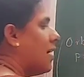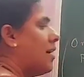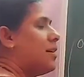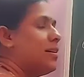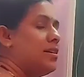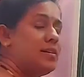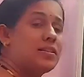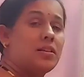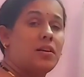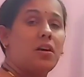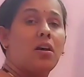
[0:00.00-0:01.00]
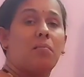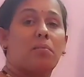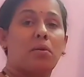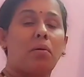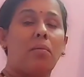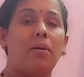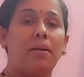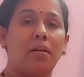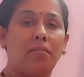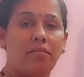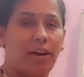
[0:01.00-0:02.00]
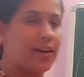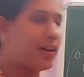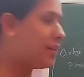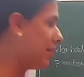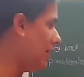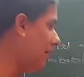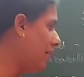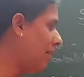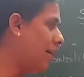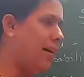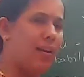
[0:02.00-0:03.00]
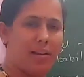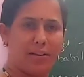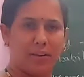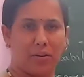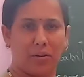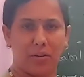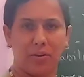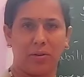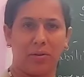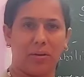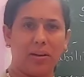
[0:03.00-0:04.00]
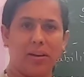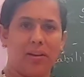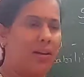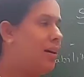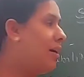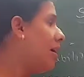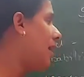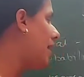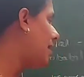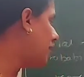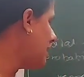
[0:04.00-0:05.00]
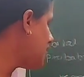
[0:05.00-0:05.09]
and its probability of finding the electron. Okay, and